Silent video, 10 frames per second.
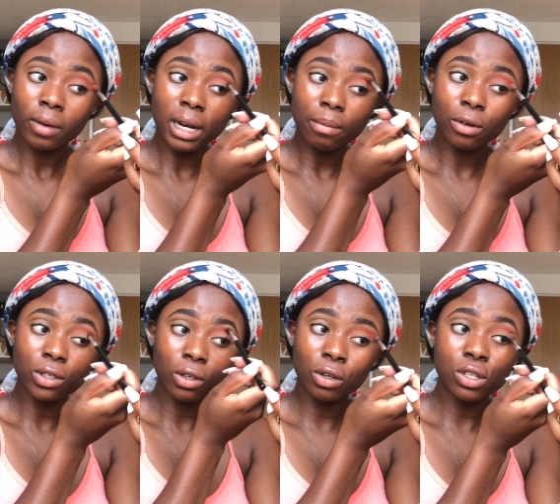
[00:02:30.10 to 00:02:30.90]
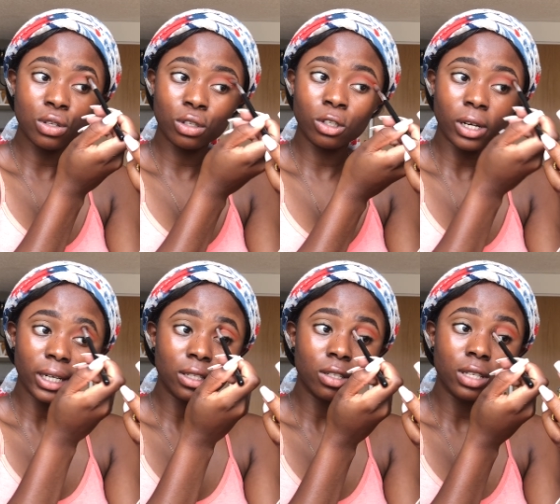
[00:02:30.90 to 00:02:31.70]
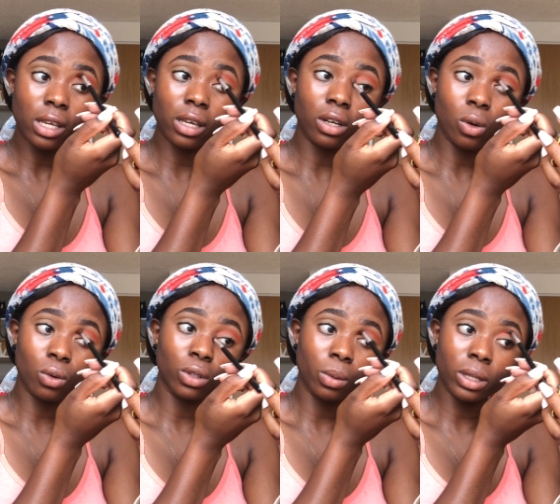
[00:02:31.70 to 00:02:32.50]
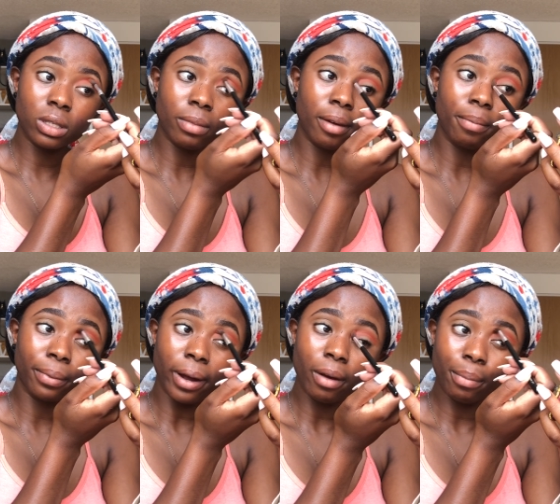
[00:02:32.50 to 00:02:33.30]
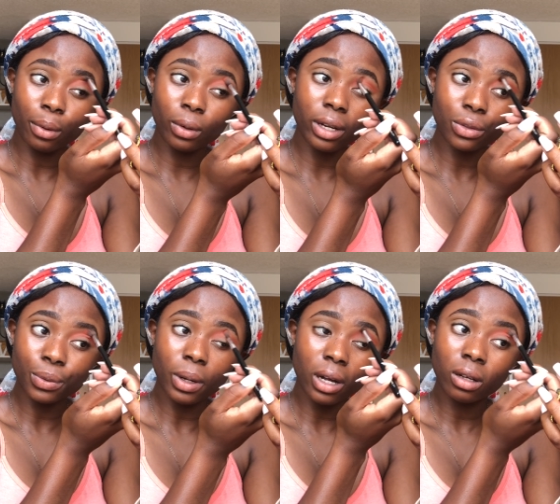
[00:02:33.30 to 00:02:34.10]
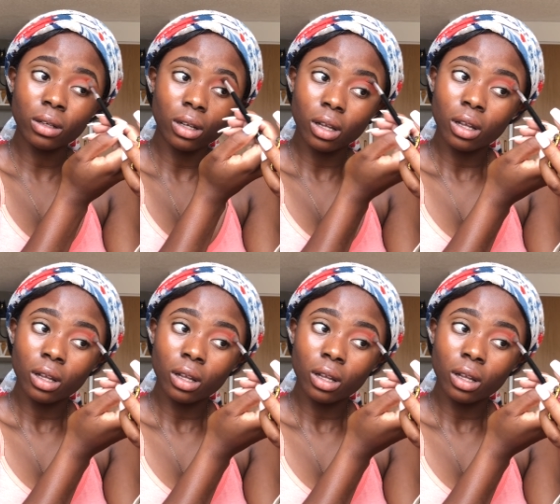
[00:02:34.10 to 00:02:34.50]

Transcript: and I'm also going to try to take it all the way to my brow bone as well.